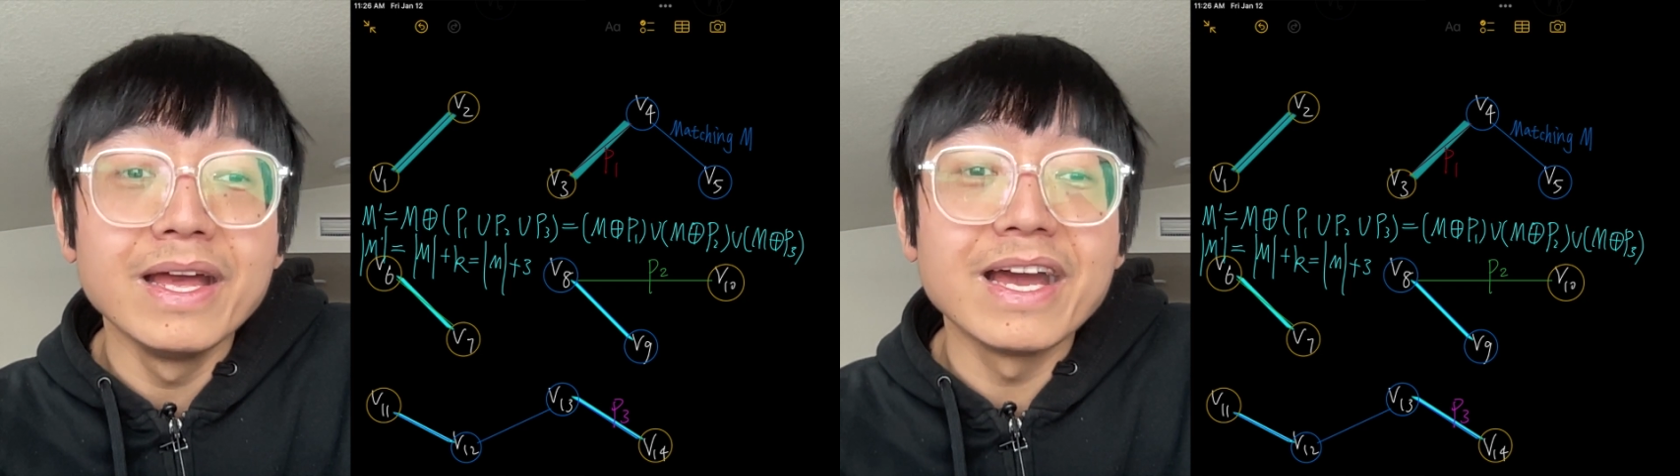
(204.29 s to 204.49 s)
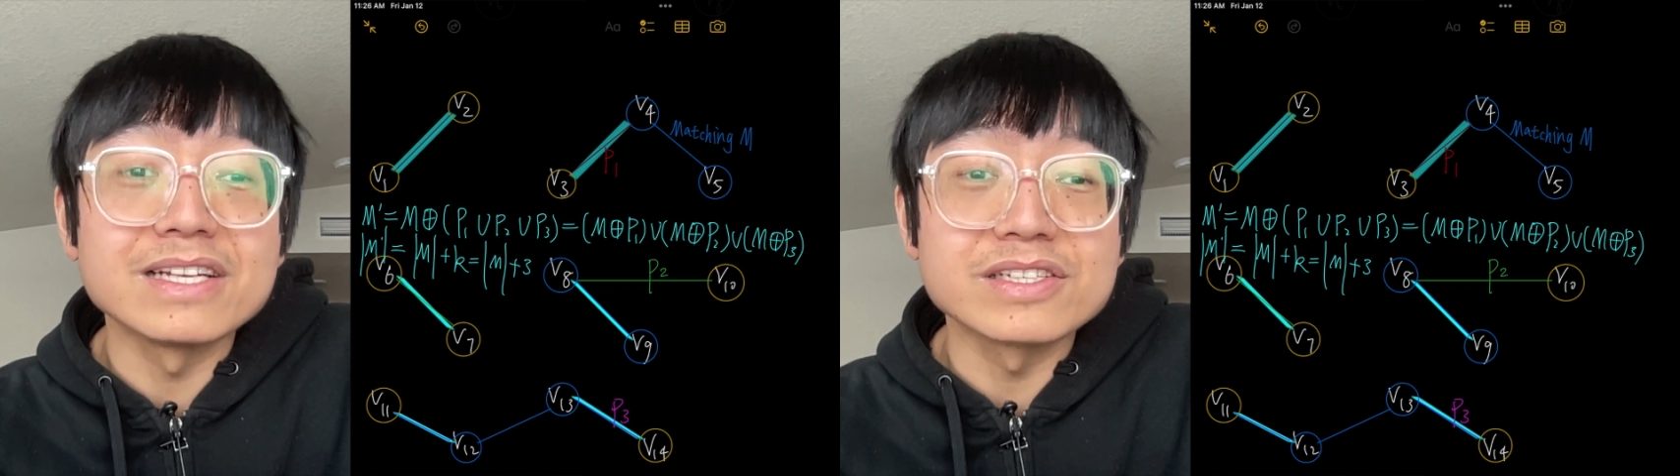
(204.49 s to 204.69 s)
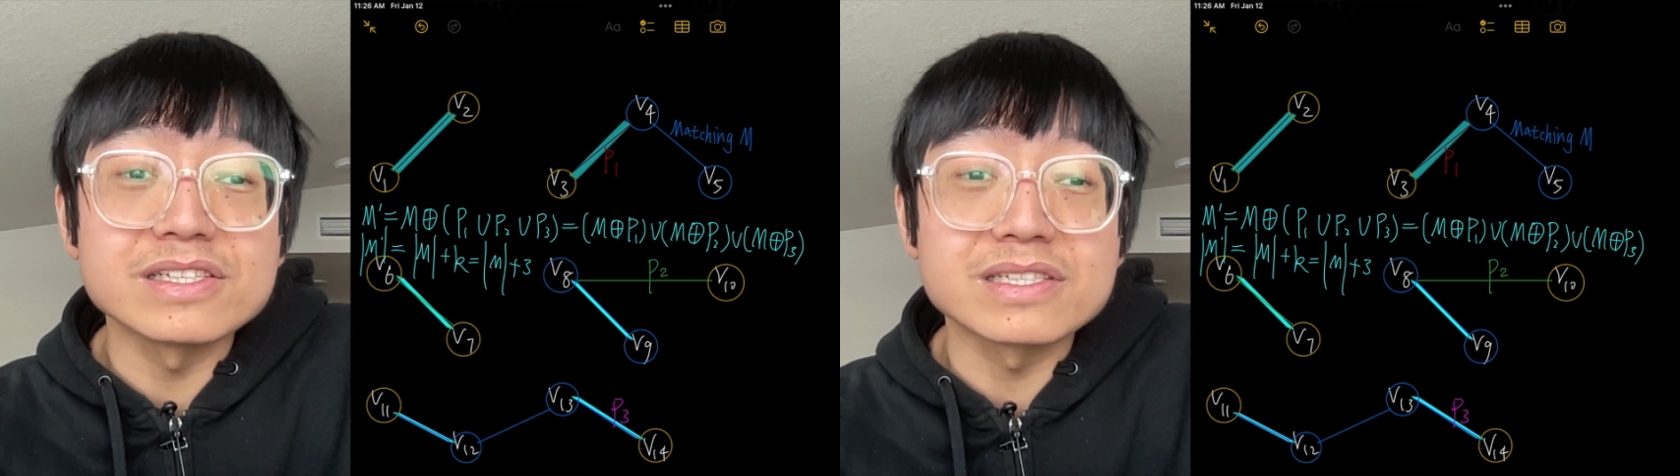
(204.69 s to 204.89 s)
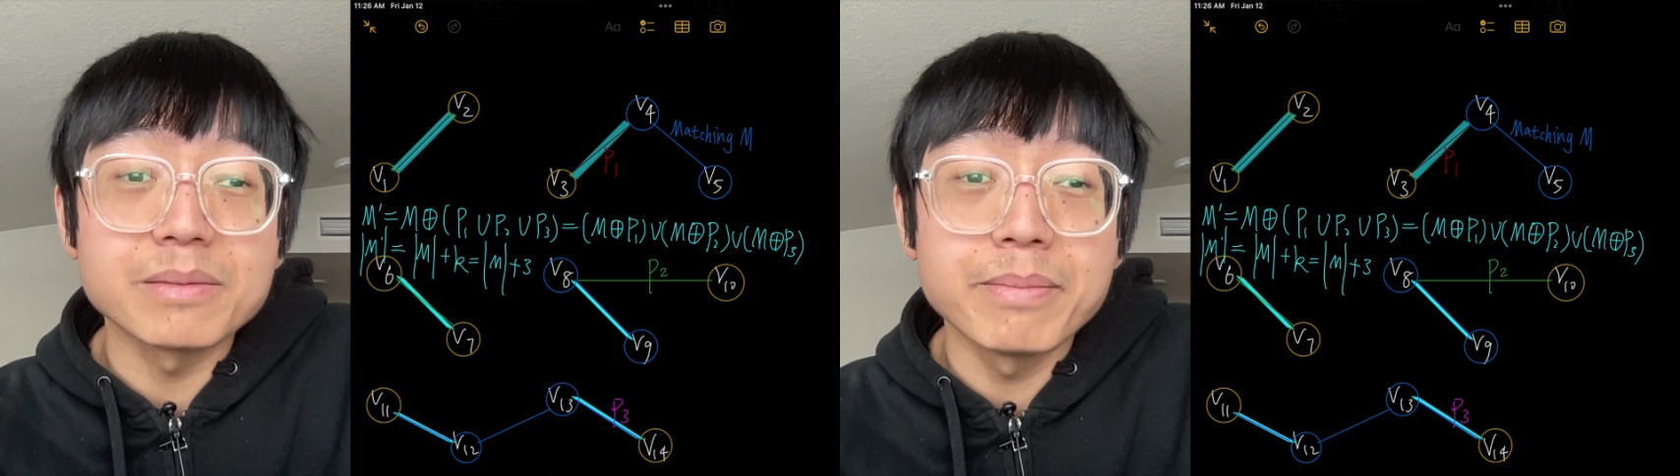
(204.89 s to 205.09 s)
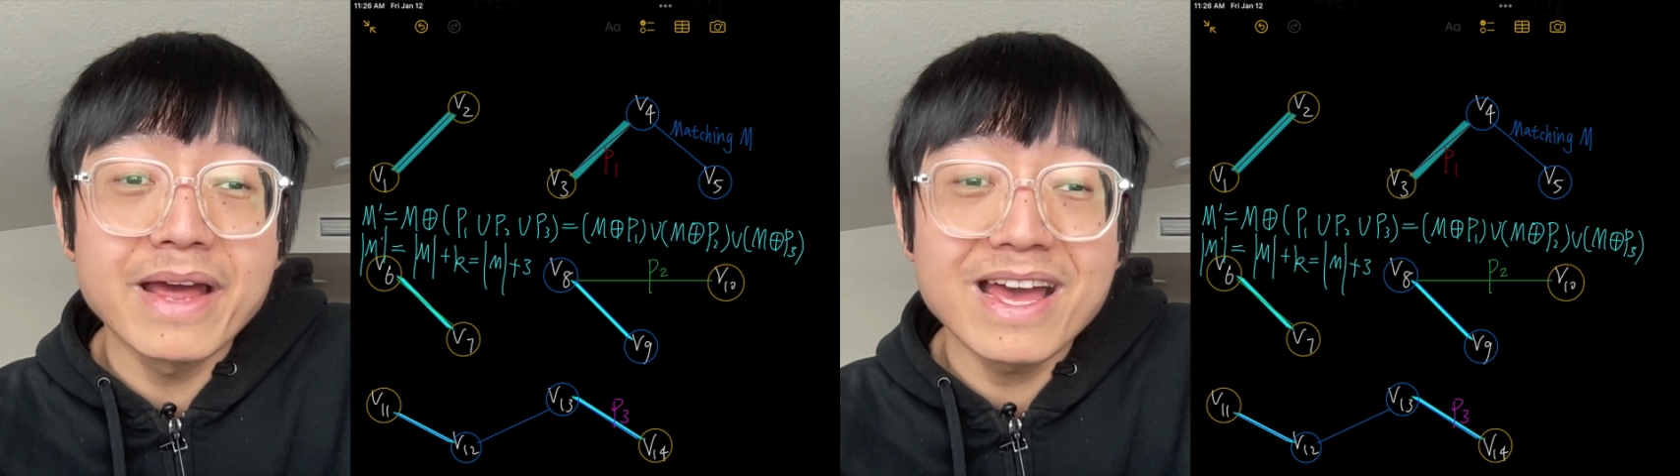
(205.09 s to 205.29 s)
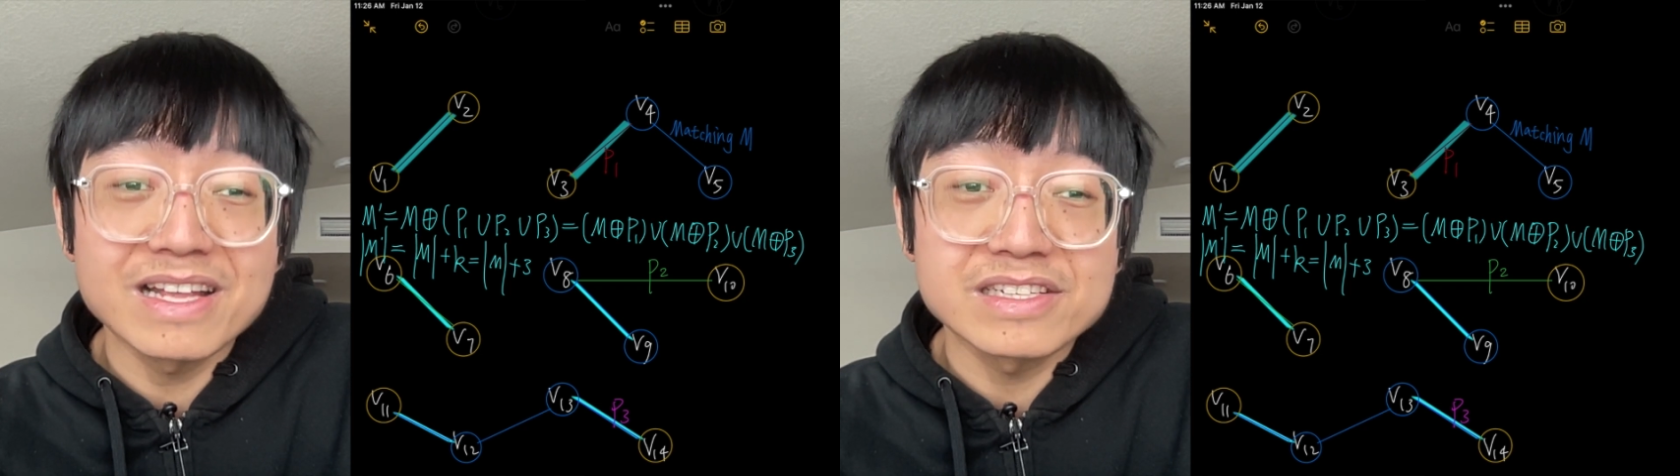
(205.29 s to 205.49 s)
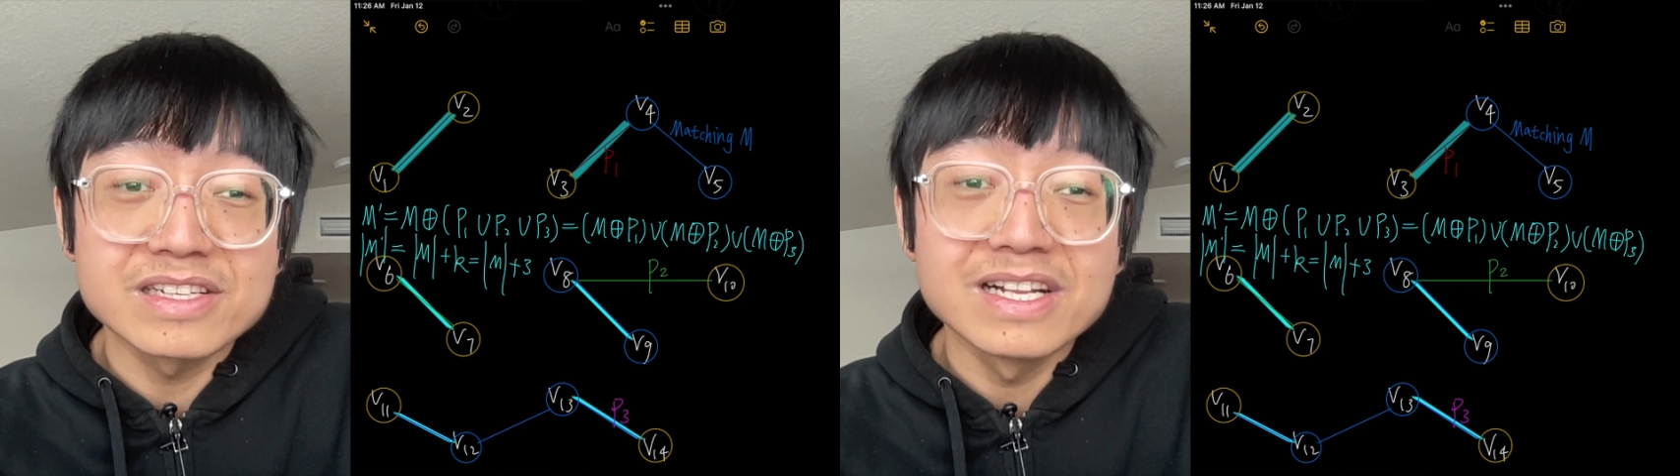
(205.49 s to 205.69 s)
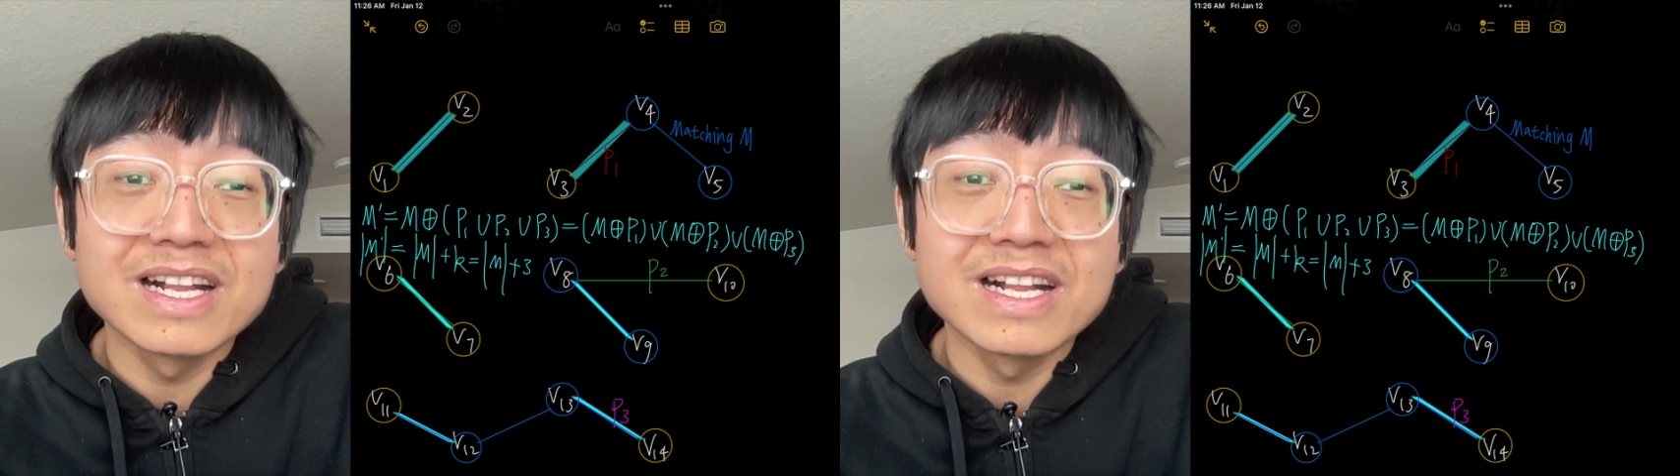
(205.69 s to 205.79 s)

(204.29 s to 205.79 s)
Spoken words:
and since the paths